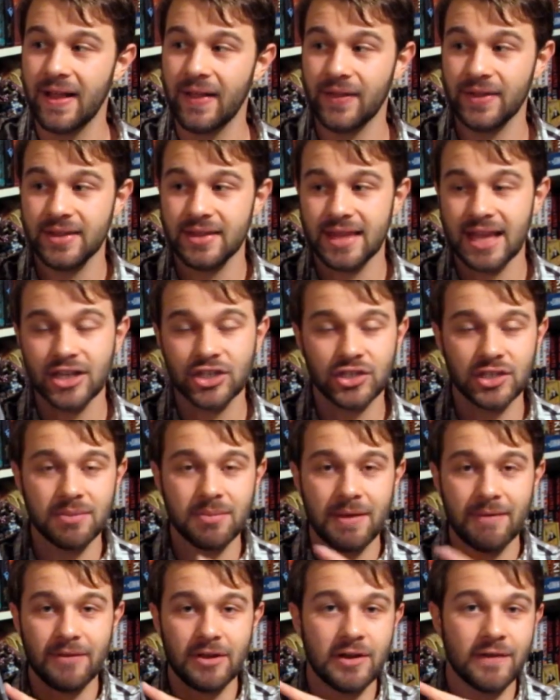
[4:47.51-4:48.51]
This is actually
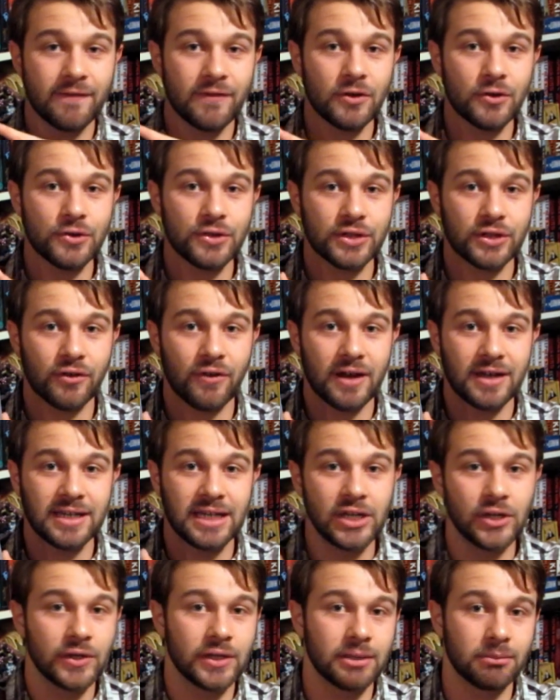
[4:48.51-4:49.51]
my very first
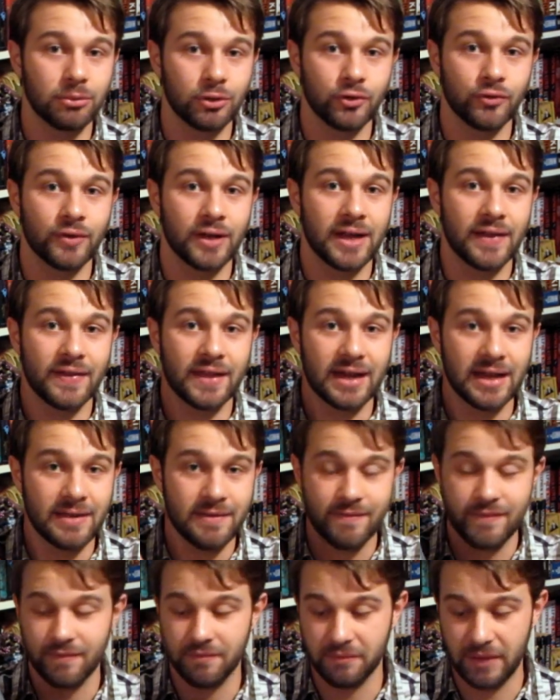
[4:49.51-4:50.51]
Criterion Blu-ray that
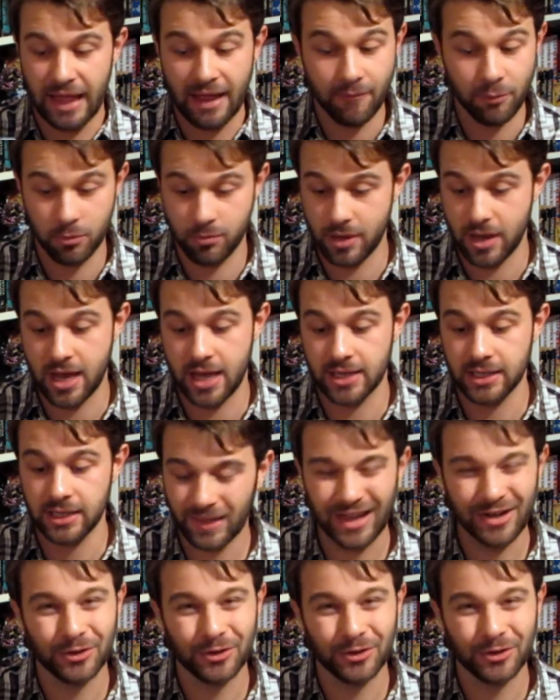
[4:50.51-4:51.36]
I've ever bought.